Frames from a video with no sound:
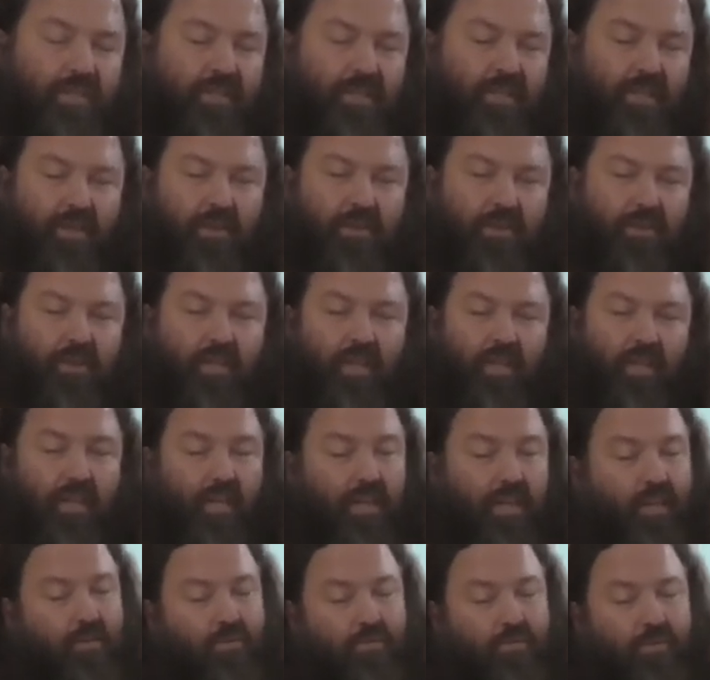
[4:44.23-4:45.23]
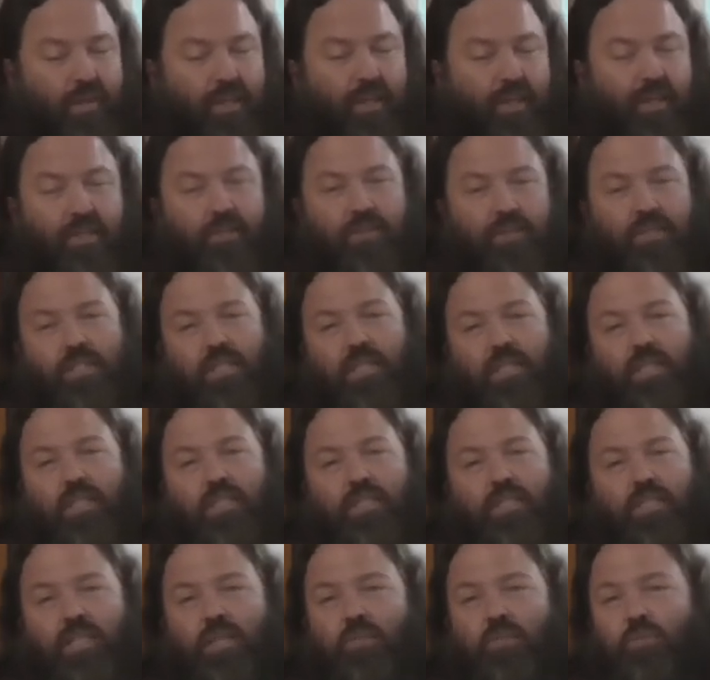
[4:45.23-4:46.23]
So really interesting to
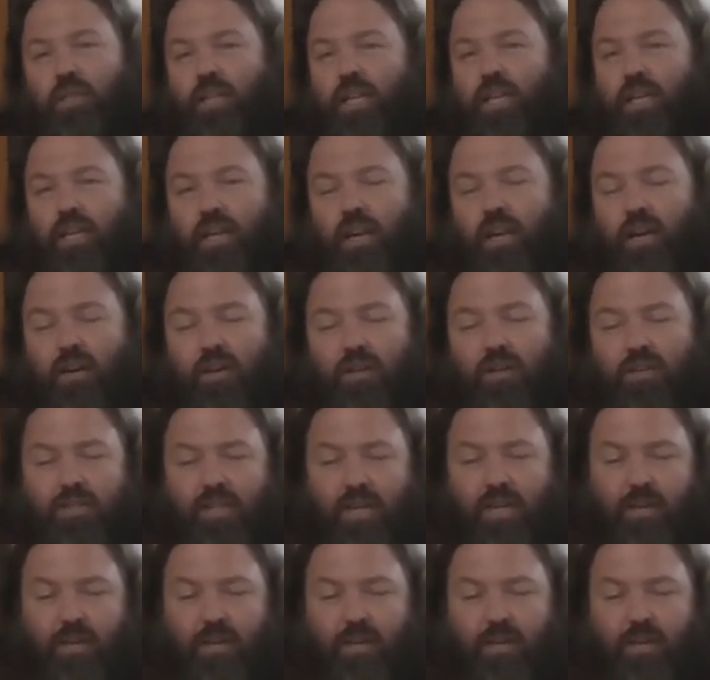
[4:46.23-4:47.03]
see where that goes.